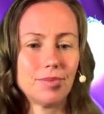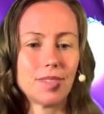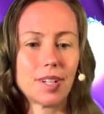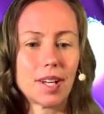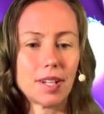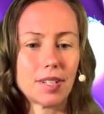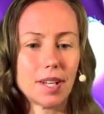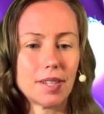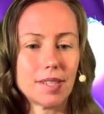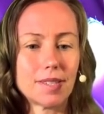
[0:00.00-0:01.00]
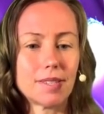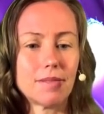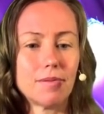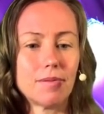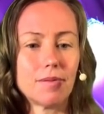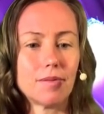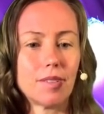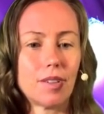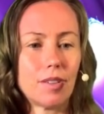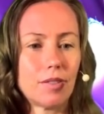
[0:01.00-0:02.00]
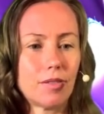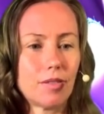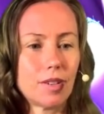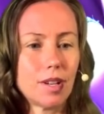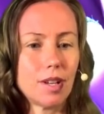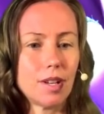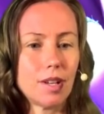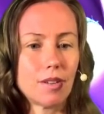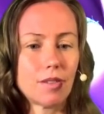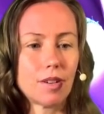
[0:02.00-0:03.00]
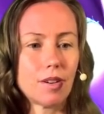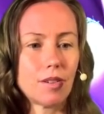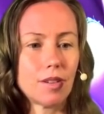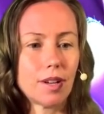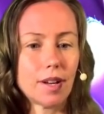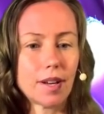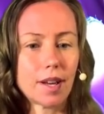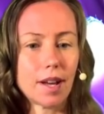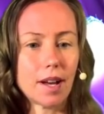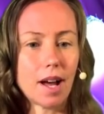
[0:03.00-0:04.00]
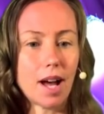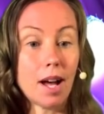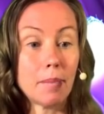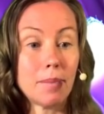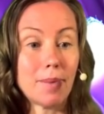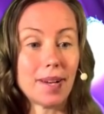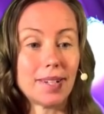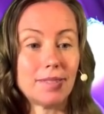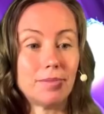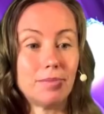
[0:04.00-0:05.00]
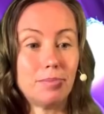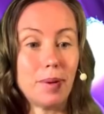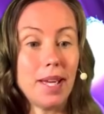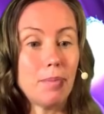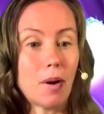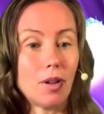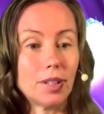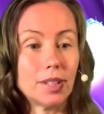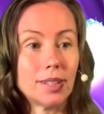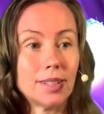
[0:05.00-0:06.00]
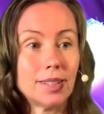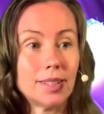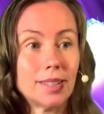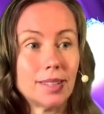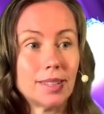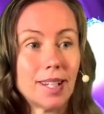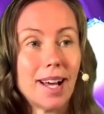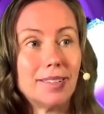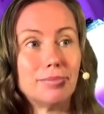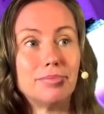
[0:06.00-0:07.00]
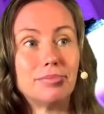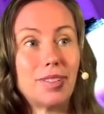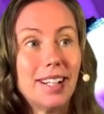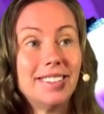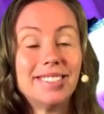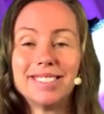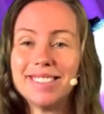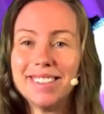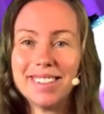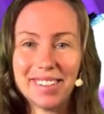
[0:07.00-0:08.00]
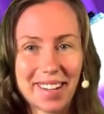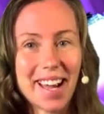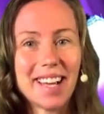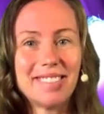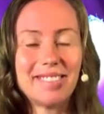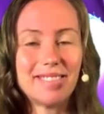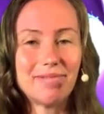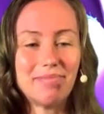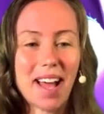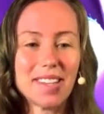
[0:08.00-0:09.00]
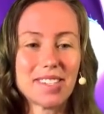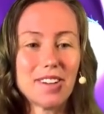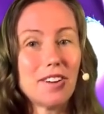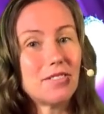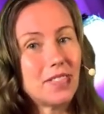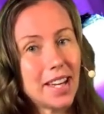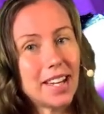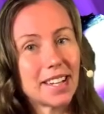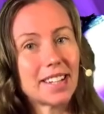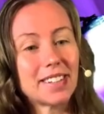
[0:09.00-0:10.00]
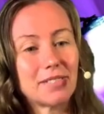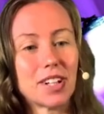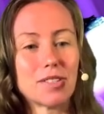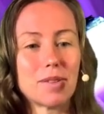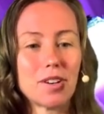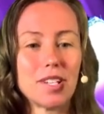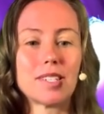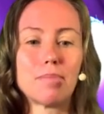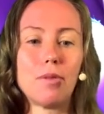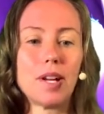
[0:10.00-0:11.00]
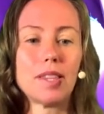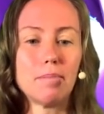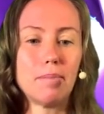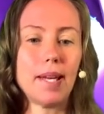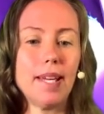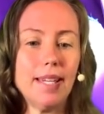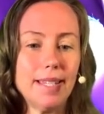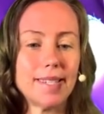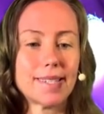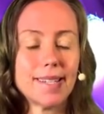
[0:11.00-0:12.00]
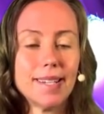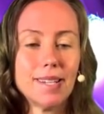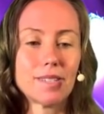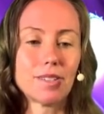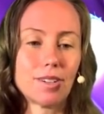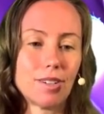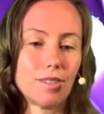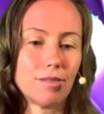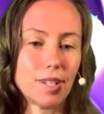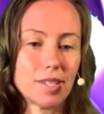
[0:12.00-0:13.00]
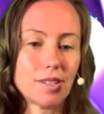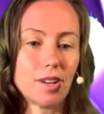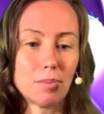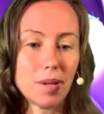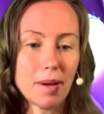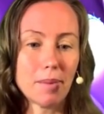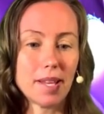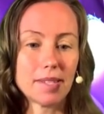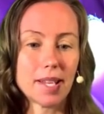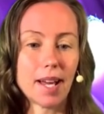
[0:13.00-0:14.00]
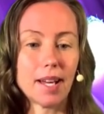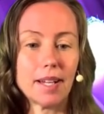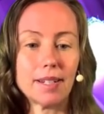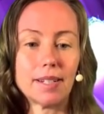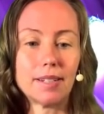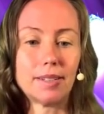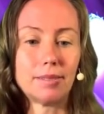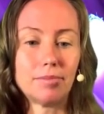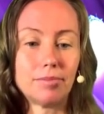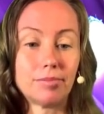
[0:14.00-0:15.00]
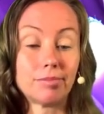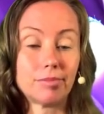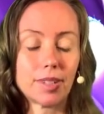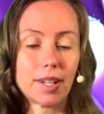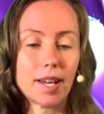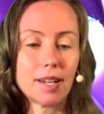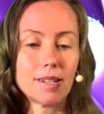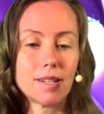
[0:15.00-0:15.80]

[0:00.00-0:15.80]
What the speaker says: Okay, take this off. Granola. Okay, almond butter. Bee pollen. Well, okay. That's not vegan because we don't exploit the bees. So it's not a plant-based day. Okay.